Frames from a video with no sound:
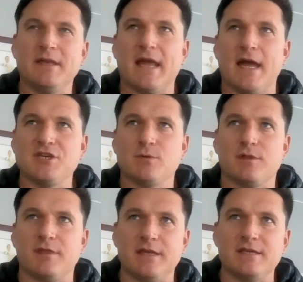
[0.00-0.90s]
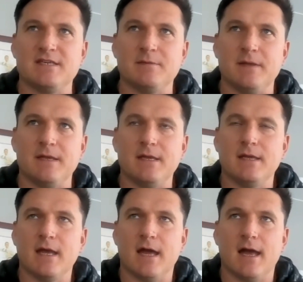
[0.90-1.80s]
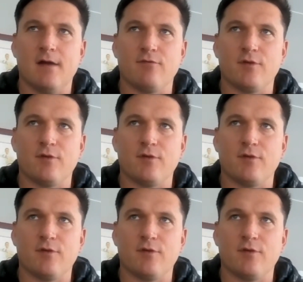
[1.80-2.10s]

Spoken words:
we've been engaging with the ECB